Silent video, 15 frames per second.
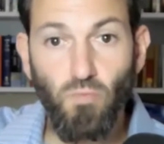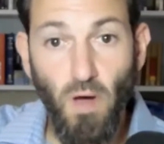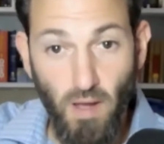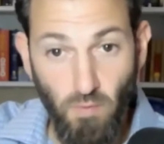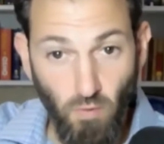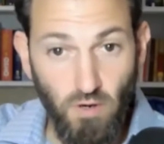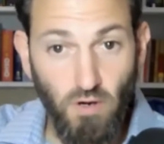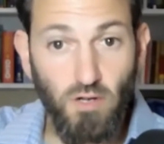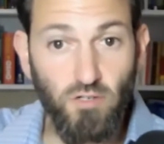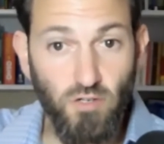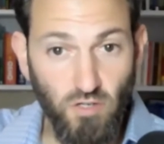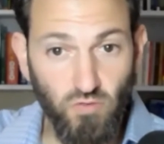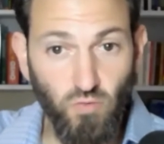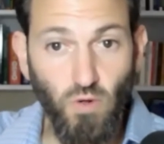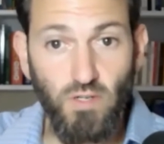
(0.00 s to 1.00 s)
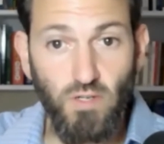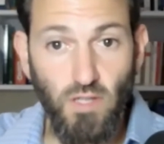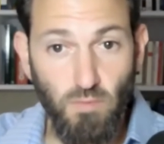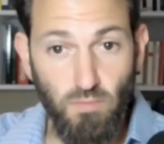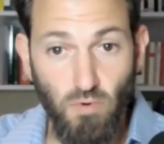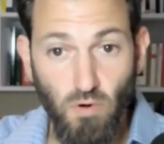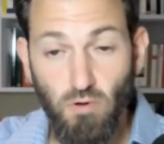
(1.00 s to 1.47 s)
my
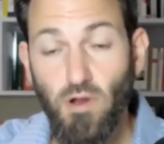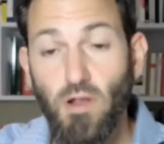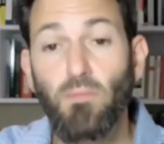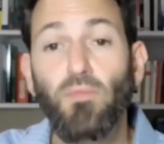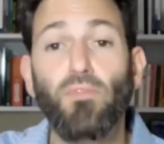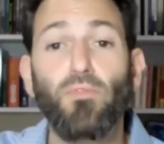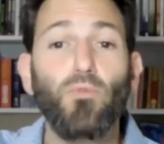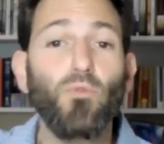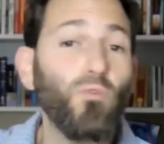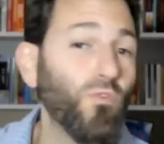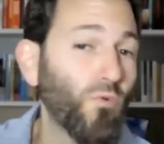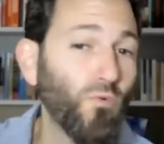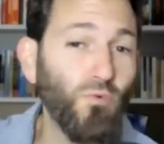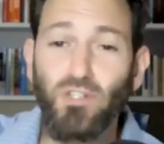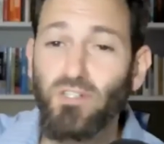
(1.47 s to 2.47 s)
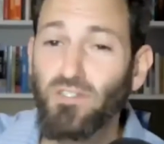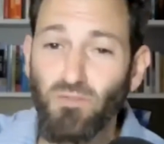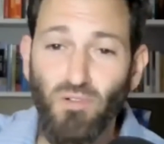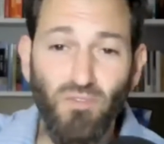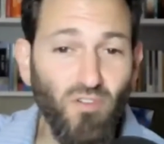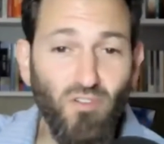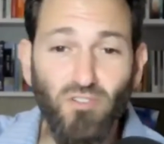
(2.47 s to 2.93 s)
120-day program, through the Reese
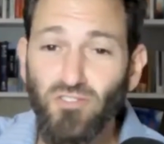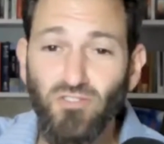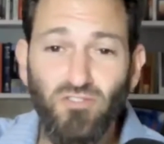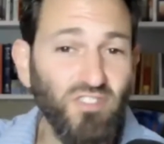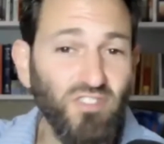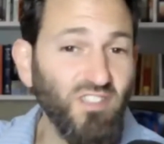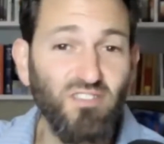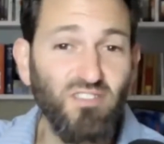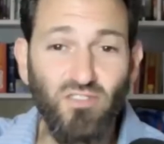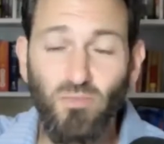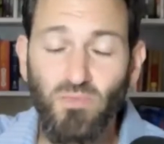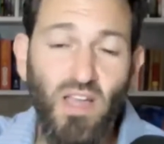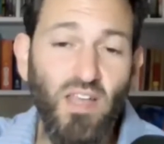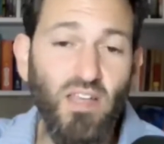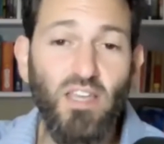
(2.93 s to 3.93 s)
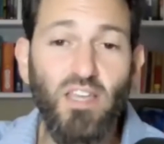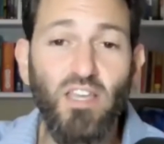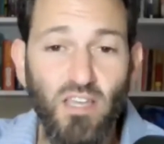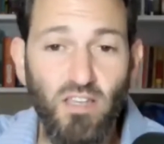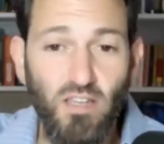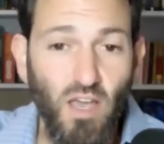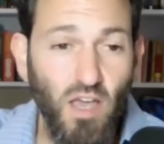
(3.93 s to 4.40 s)
reversal system, that
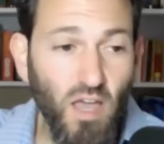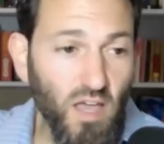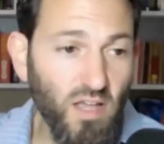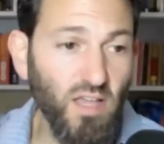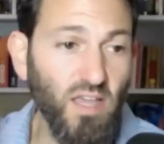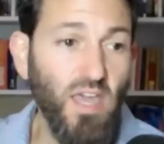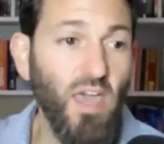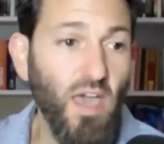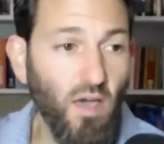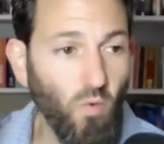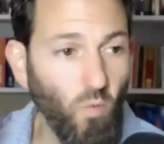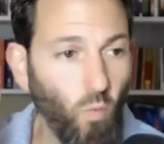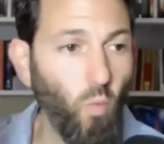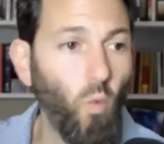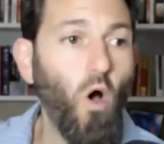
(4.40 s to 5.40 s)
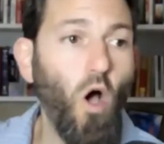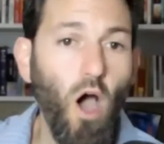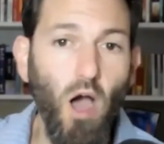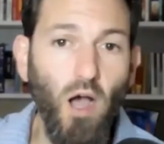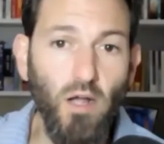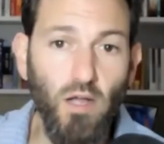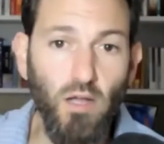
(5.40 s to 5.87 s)
he can't
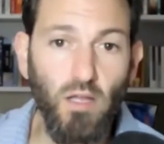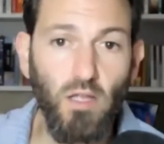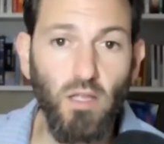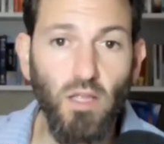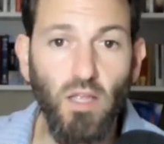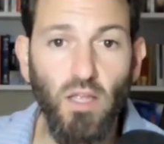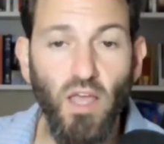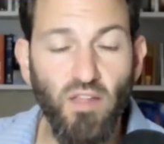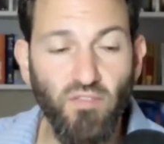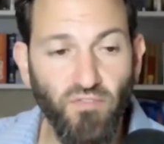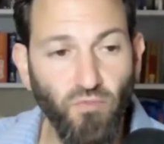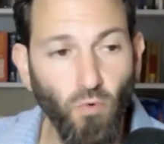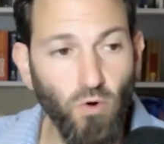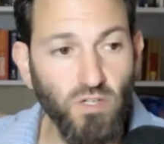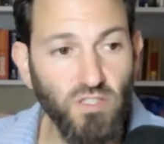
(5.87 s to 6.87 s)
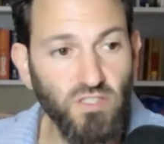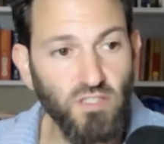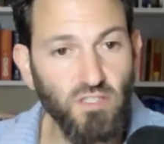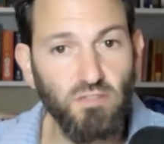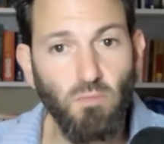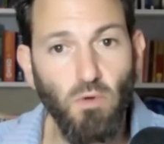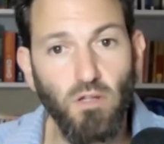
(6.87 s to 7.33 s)
walk in 4 to
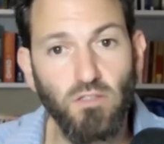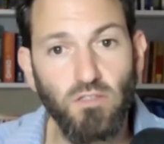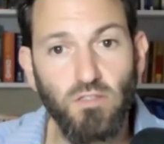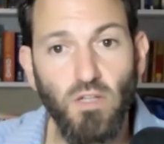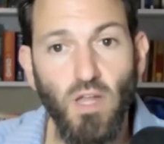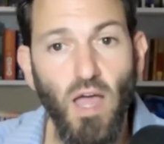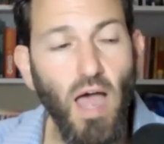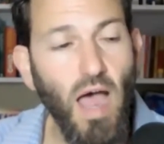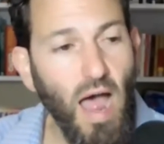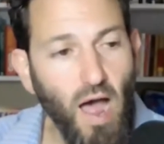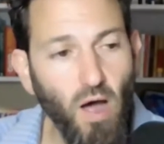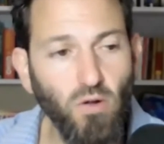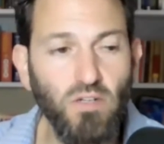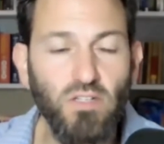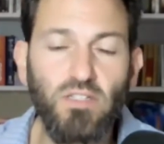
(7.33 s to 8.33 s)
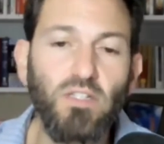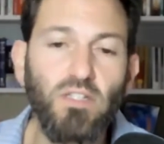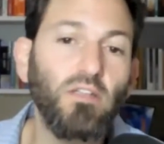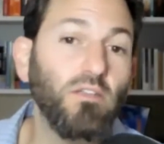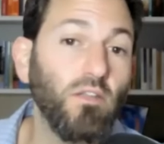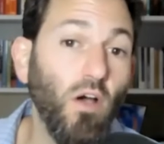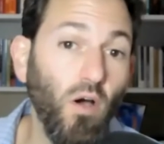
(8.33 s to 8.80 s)
6 months? How does
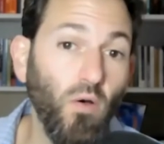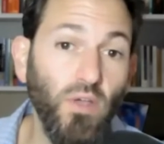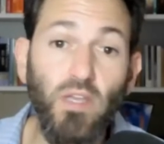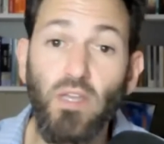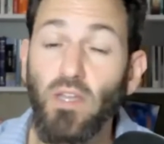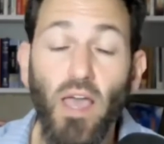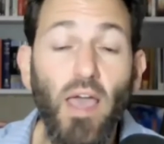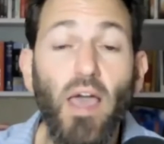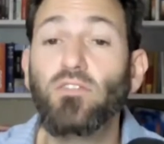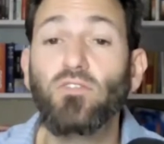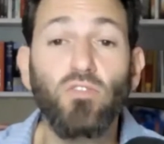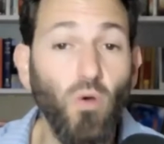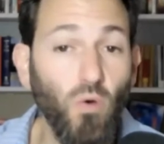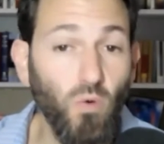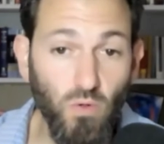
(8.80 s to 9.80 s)
he know? He has no